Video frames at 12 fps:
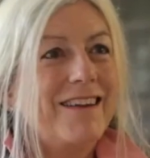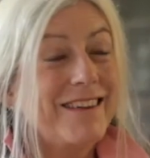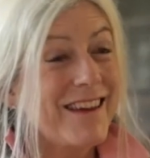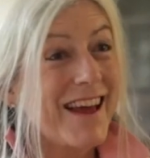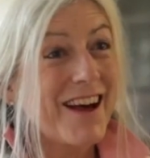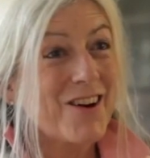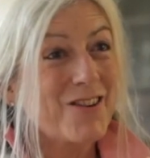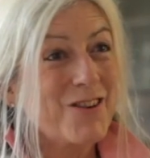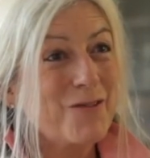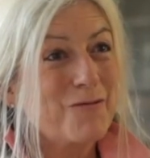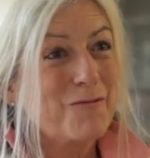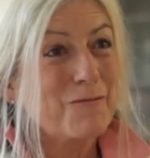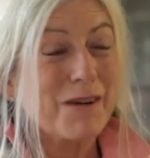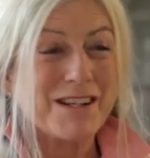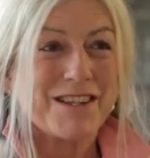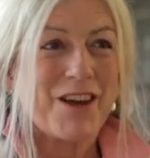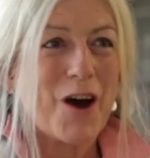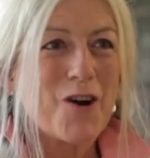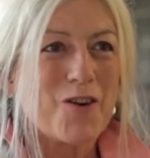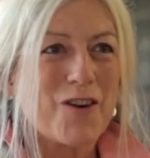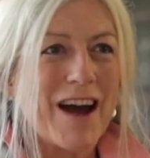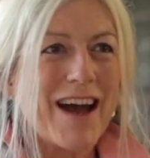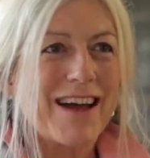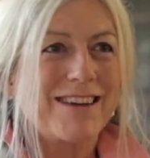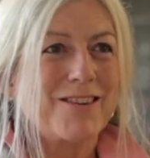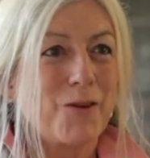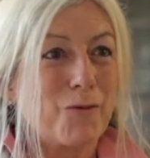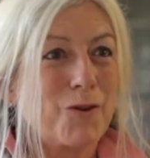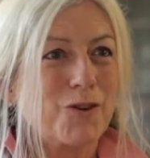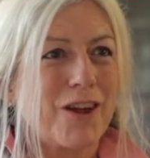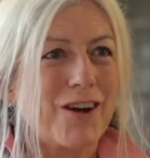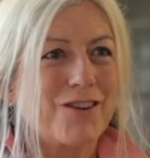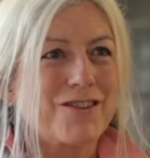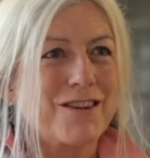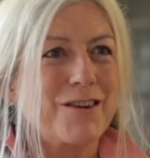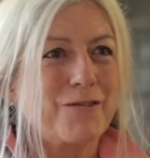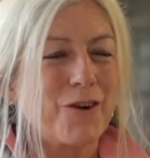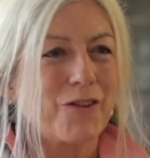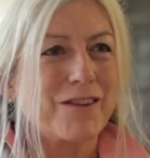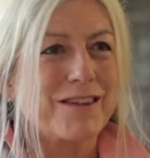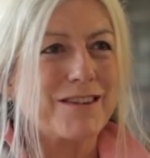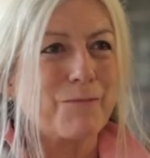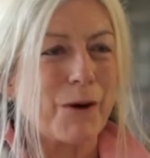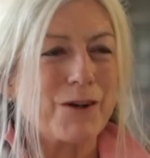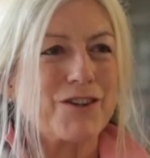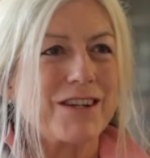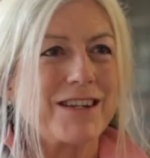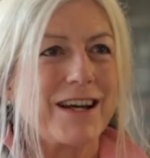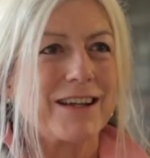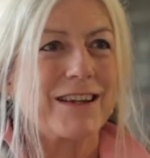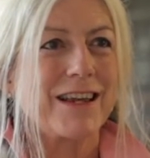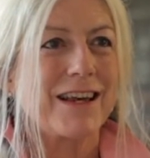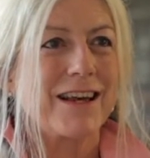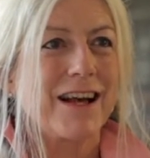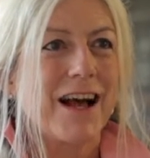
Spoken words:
Now you've pressed go and the world knows that you've got this project out there.